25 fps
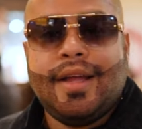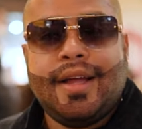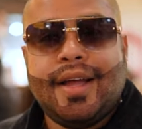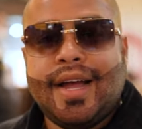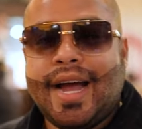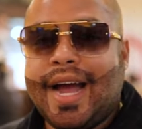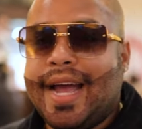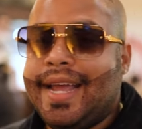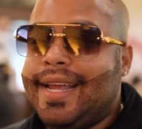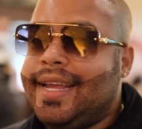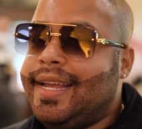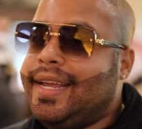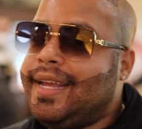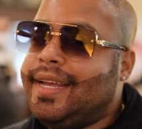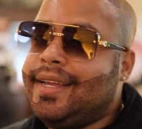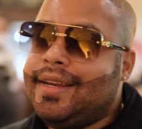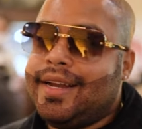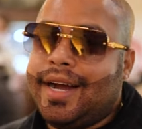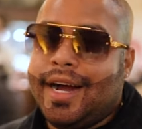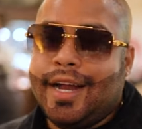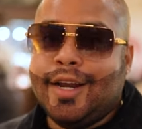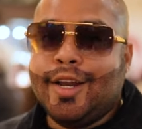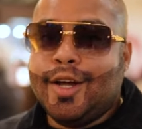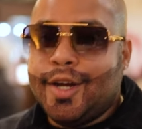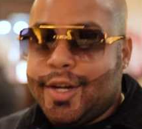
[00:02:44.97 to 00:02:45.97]
I eat
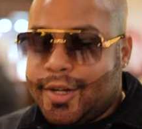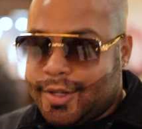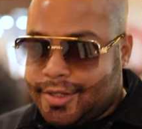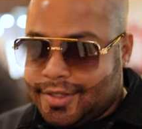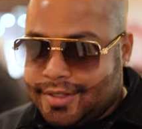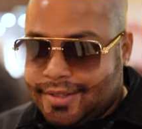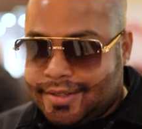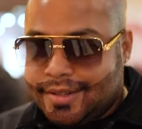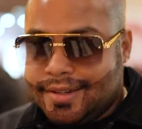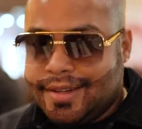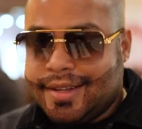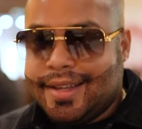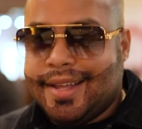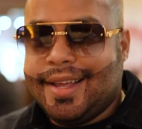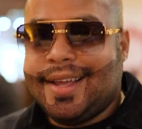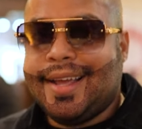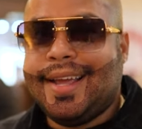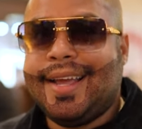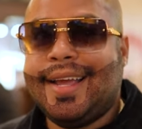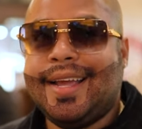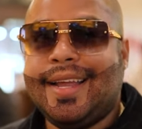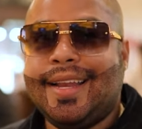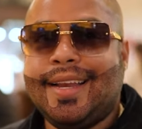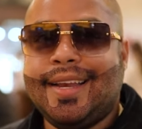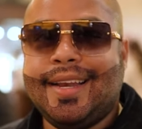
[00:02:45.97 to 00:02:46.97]
a lot,
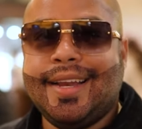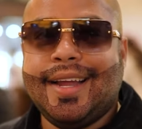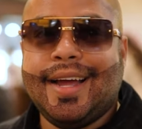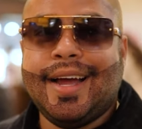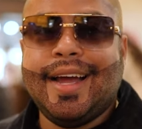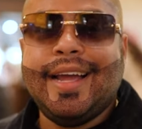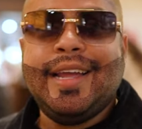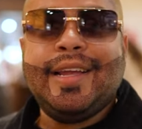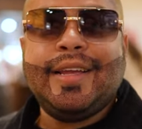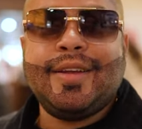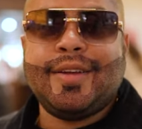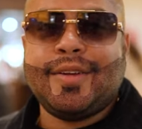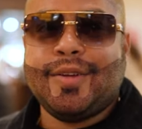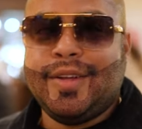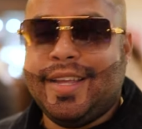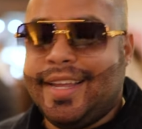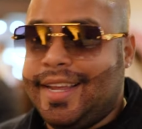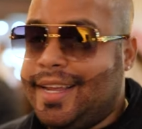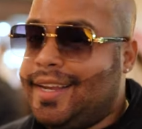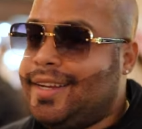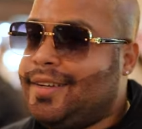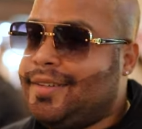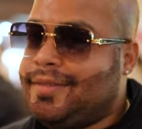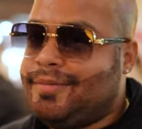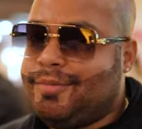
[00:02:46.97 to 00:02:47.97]
and I
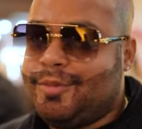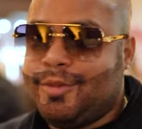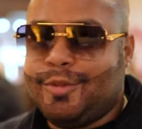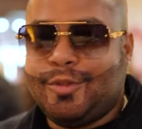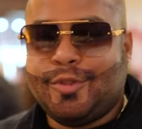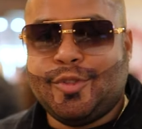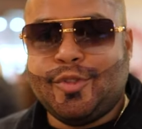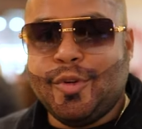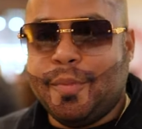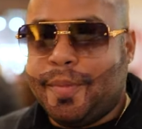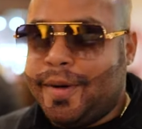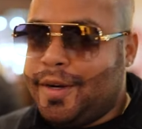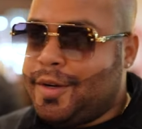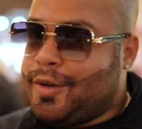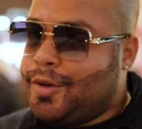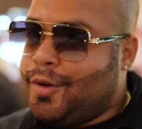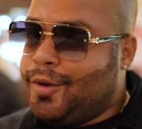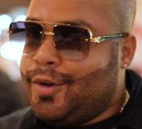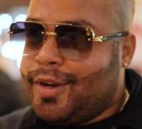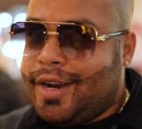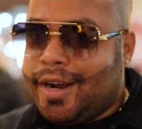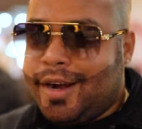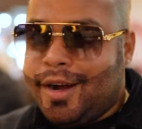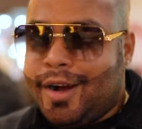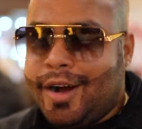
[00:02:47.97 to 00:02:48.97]
eat super
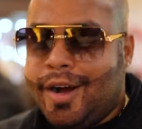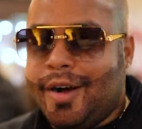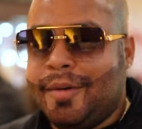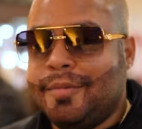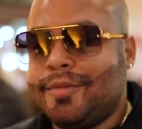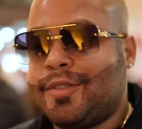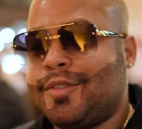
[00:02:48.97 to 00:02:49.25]
good at home.